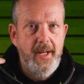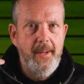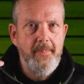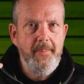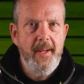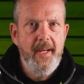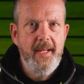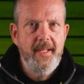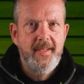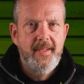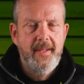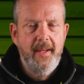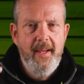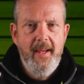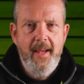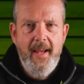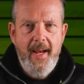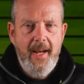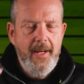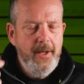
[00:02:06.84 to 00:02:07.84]
earpiece
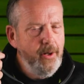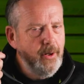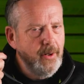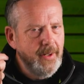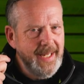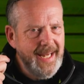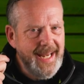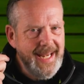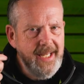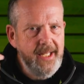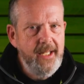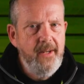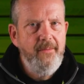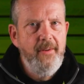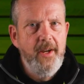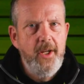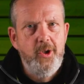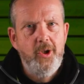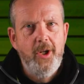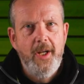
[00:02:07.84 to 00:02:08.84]
and you can
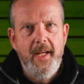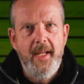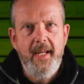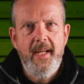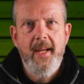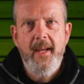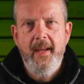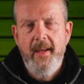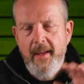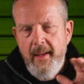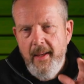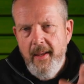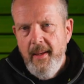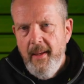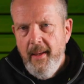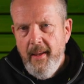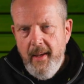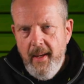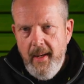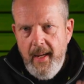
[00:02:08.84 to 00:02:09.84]
individually
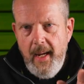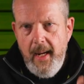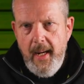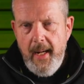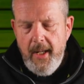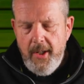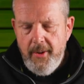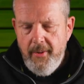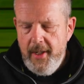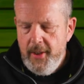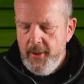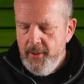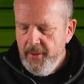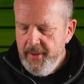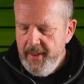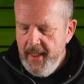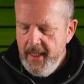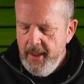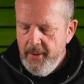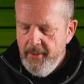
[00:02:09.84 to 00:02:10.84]
increase or
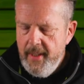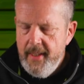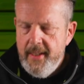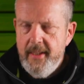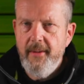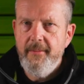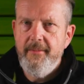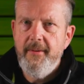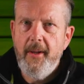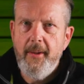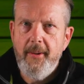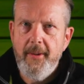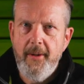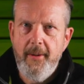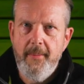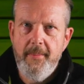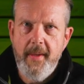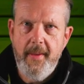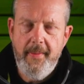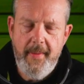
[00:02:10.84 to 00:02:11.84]
decrease the
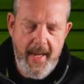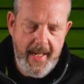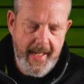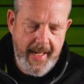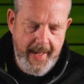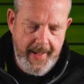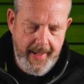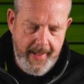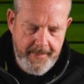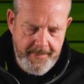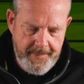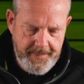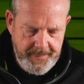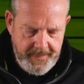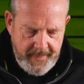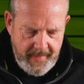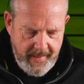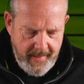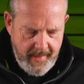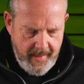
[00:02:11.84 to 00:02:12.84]
volume that they're getting.
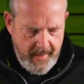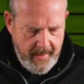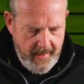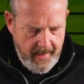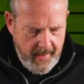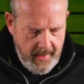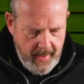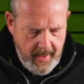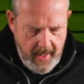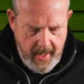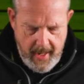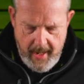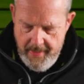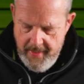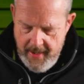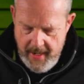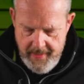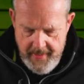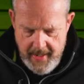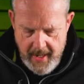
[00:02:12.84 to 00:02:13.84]

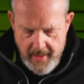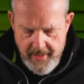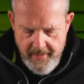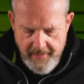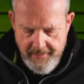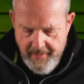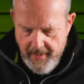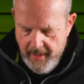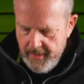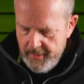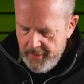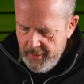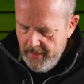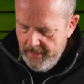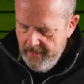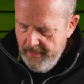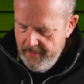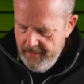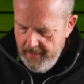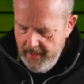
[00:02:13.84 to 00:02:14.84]
And then the other
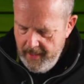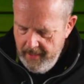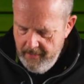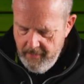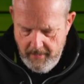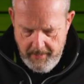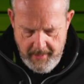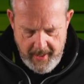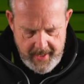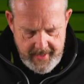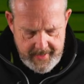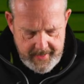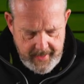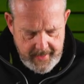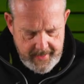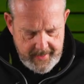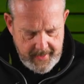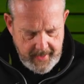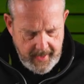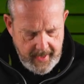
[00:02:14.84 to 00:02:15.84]
function that it
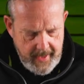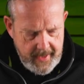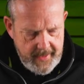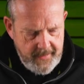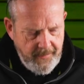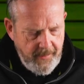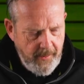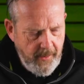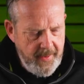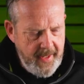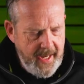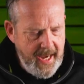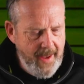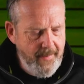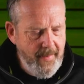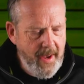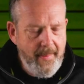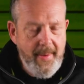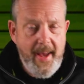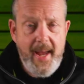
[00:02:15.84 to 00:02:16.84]
replaces is for the
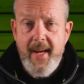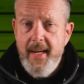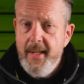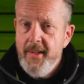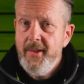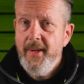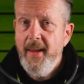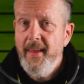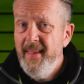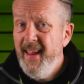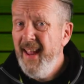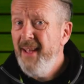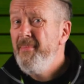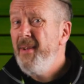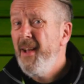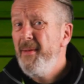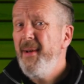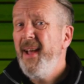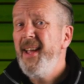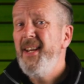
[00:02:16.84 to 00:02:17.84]
MMH. Now the
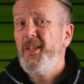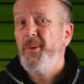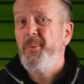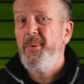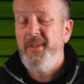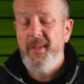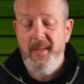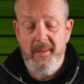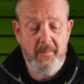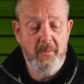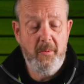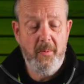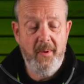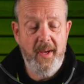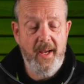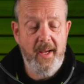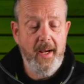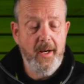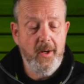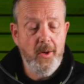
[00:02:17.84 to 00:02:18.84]
MMH was a
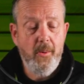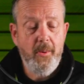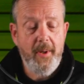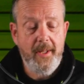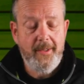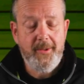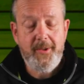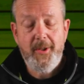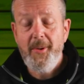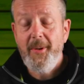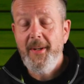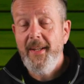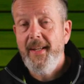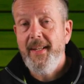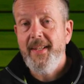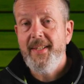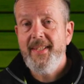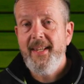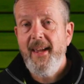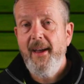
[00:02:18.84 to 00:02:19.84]
cool little tool
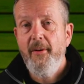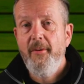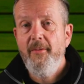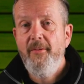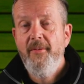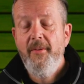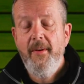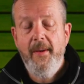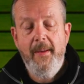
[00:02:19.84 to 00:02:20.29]
in itself.